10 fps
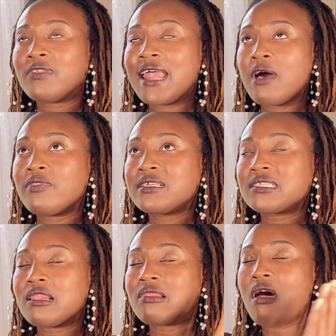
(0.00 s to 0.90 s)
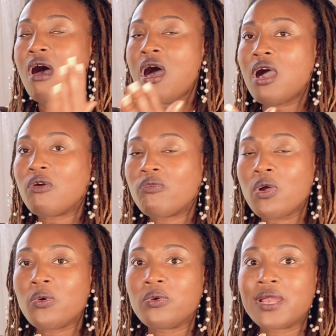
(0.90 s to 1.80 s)
down this long
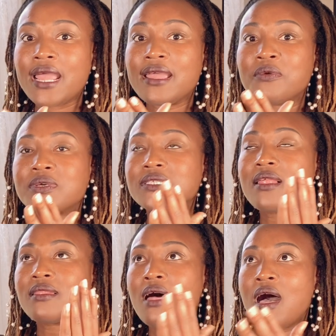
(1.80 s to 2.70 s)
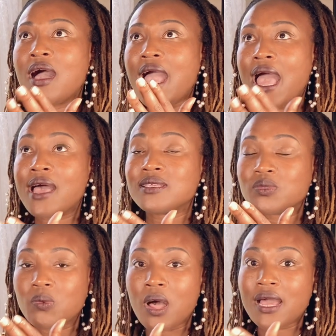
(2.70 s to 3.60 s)
road like it was a long
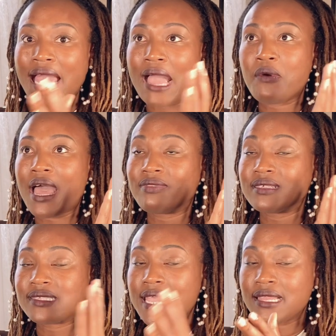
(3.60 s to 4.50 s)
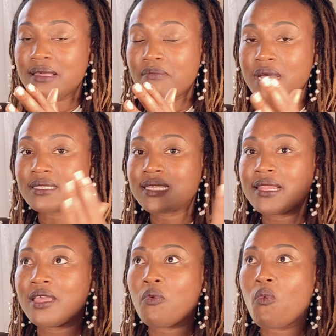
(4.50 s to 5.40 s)
ass walk like i would have to take the bus
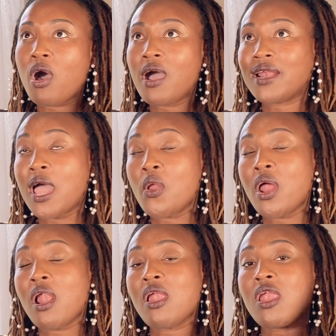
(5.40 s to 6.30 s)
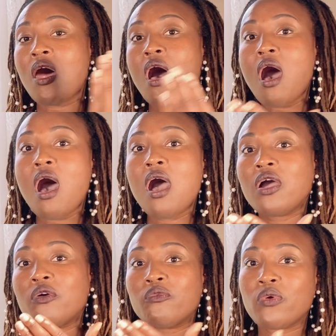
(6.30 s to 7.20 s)
and then walk down a
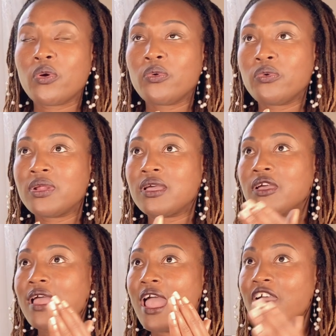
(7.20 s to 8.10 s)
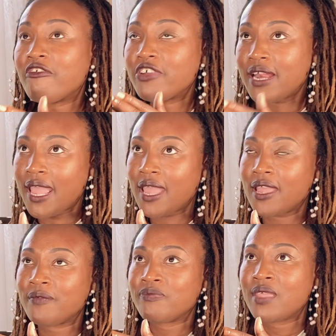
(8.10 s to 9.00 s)
long road every
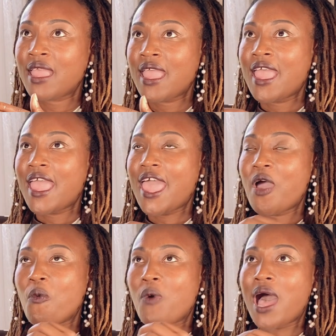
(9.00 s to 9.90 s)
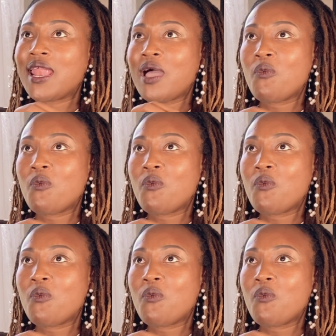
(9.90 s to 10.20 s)
day and while I